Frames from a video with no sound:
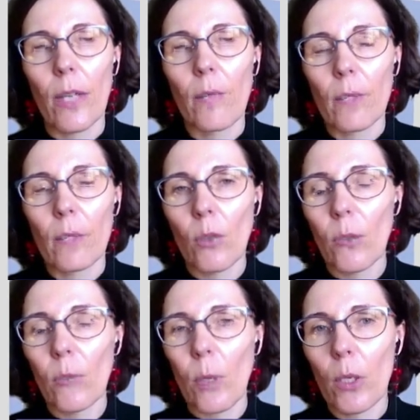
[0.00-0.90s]
relevance of
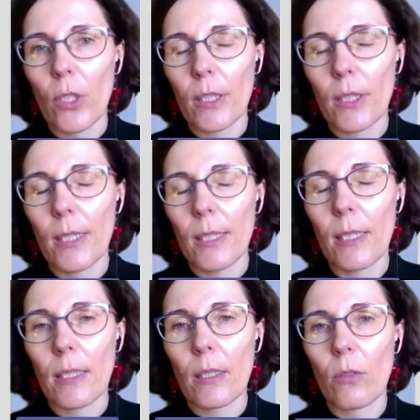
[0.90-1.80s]
the project is
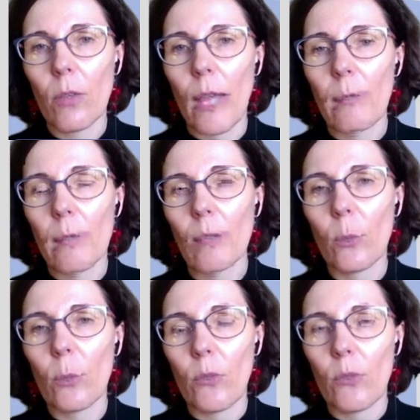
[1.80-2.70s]
described
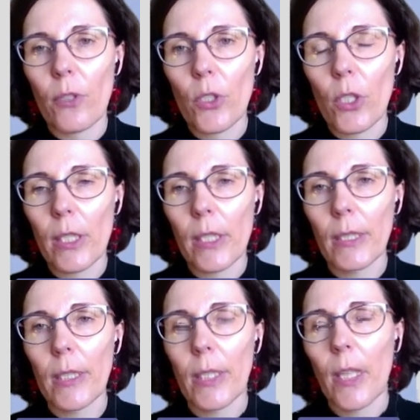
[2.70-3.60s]

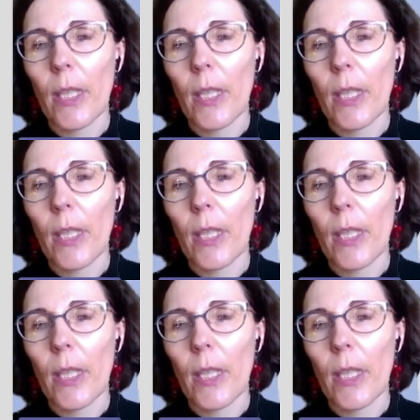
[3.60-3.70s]
superficially.